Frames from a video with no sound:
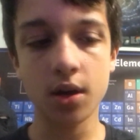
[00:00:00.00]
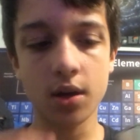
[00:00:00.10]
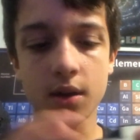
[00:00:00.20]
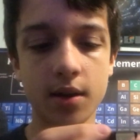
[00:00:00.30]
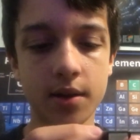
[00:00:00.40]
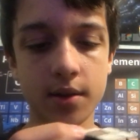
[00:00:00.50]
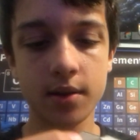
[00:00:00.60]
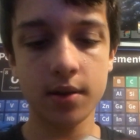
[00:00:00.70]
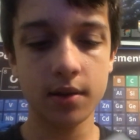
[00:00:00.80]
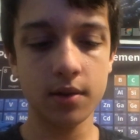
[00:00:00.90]

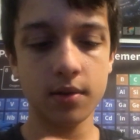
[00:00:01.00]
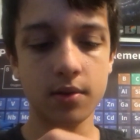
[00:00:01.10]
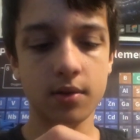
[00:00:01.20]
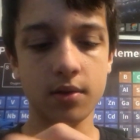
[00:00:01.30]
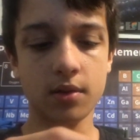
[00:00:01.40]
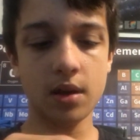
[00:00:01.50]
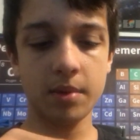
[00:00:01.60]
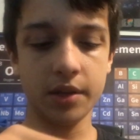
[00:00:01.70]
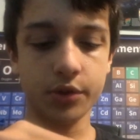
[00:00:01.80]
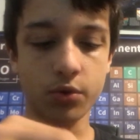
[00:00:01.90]
I
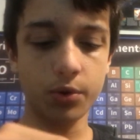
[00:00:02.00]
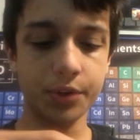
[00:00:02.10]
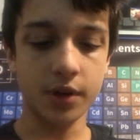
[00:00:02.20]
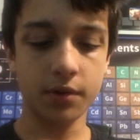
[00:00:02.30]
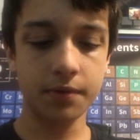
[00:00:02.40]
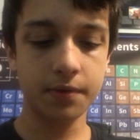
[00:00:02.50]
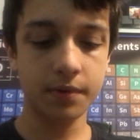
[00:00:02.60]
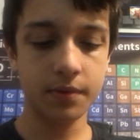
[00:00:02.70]
mean, it's cool to solve.